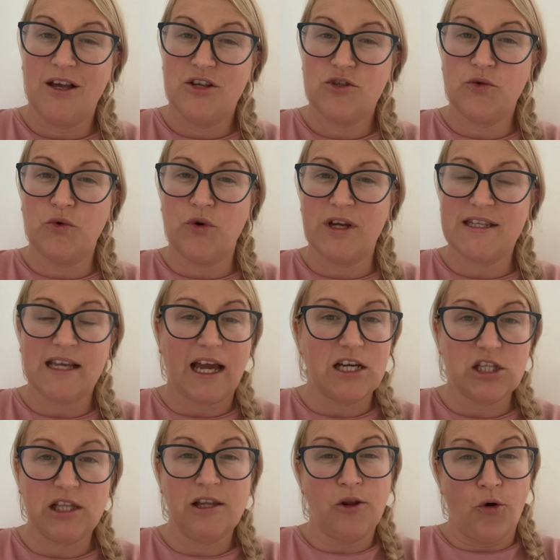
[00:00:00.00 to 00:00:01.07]
So it's
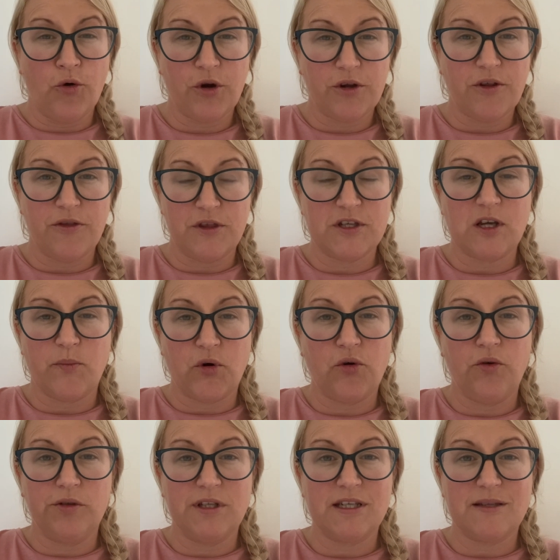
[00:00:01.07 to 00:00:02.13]
actually longer than the summer
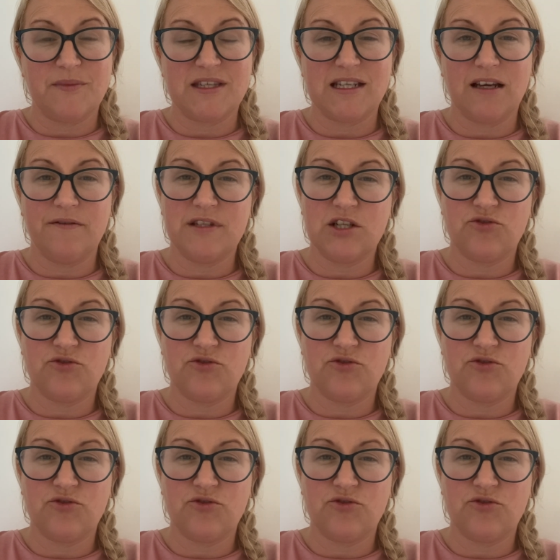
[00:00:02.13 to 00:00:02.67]
holidays themselves.